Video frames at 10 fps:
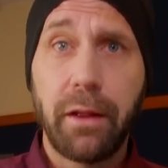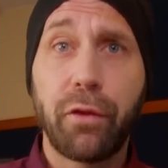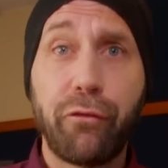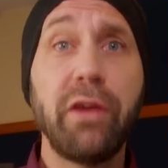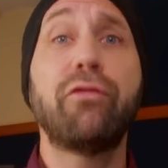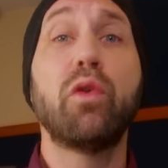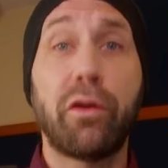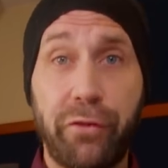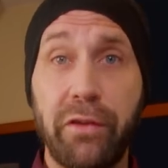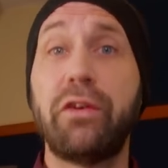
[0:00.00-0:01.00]
The
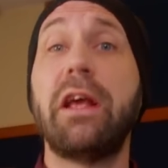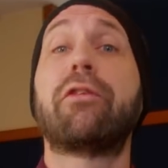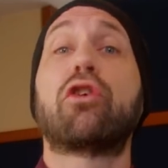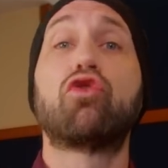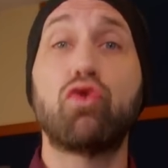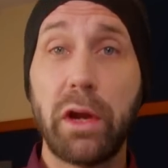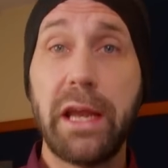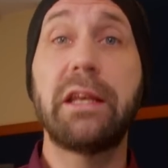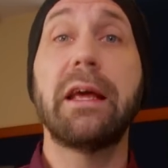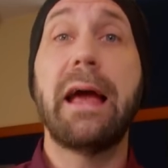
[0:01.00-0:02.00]
5150 is a
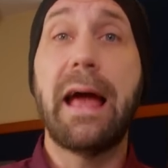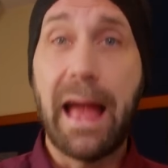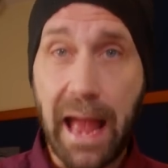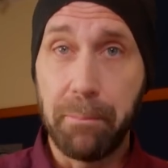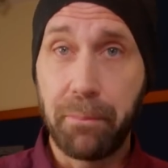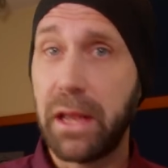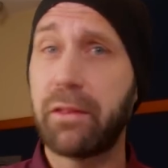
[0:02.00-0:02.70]
great amp.